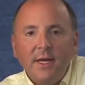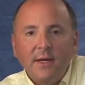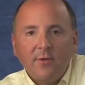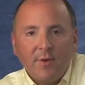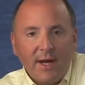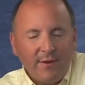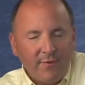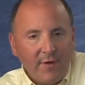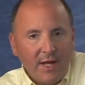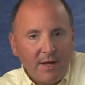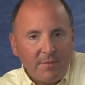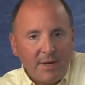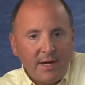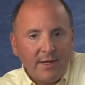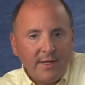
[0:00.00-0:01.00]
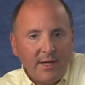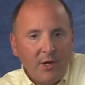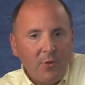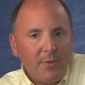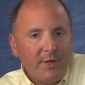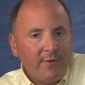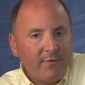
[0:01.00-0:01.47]
ran FileMon, it
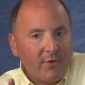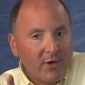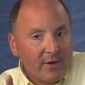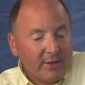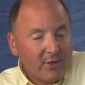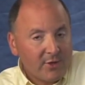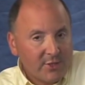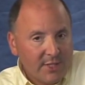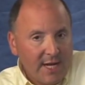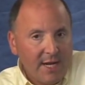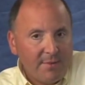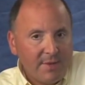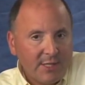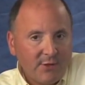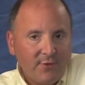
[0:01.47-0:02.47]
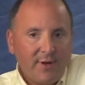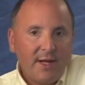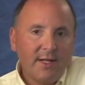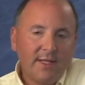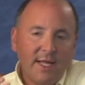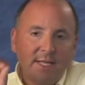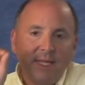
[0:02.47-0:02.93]
opened a very large database
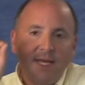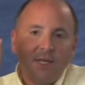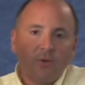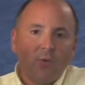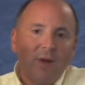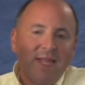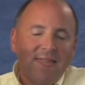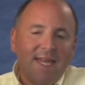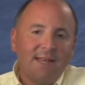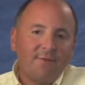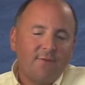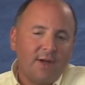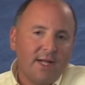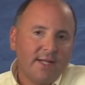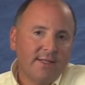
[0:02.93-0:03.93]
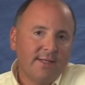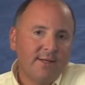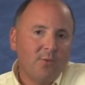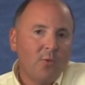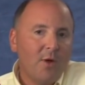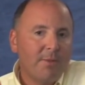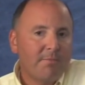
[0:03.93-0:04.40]
file, and then it read that file
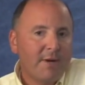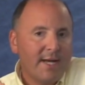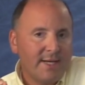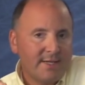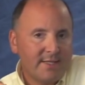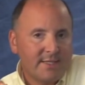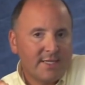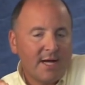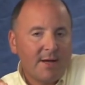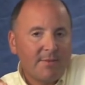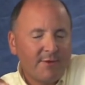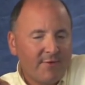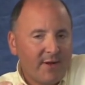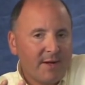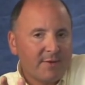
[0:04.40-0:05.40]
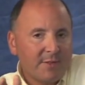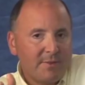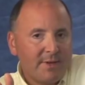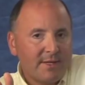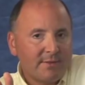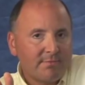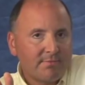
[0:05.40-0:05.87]
in one byte at a time. The file was
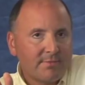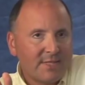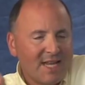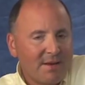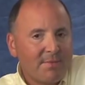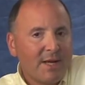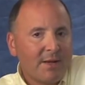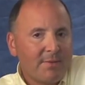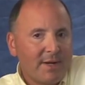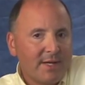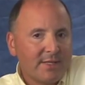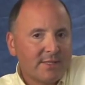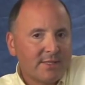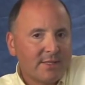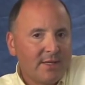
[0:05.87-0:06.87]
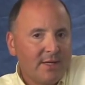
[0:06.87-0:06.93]
about 10 megabytes.